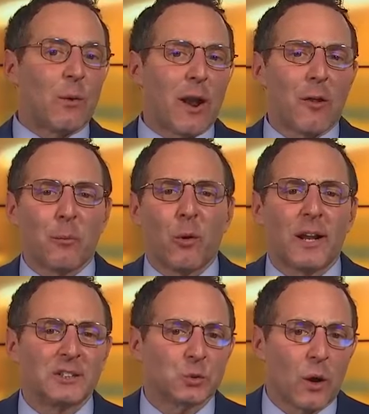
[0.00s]
One other
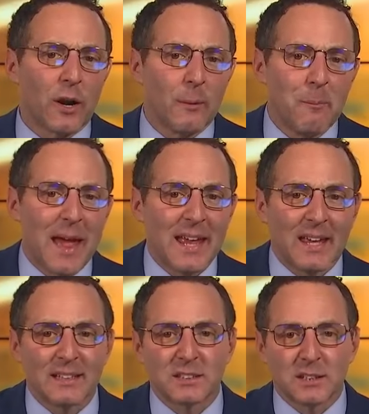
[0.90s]
point I just wanted to
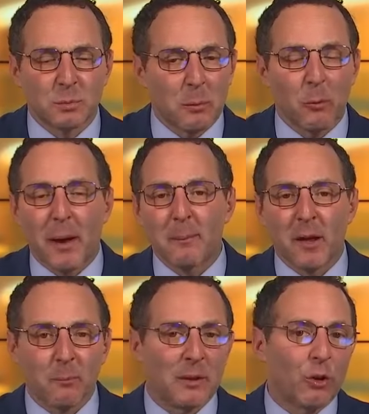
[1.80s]
make is, as people might
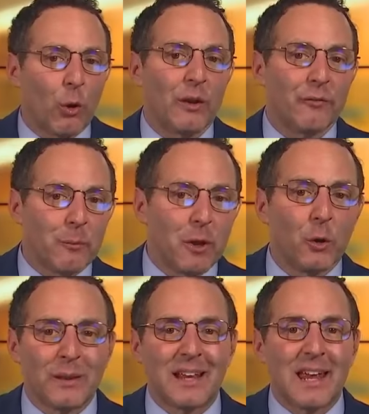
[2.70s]
not be totally
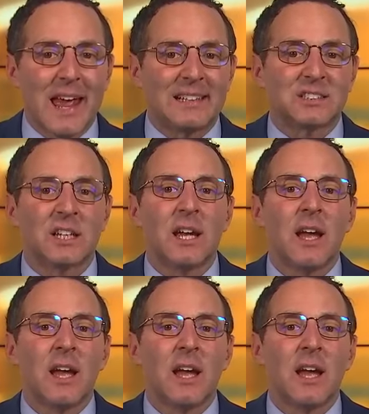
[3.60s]
familiar with the case,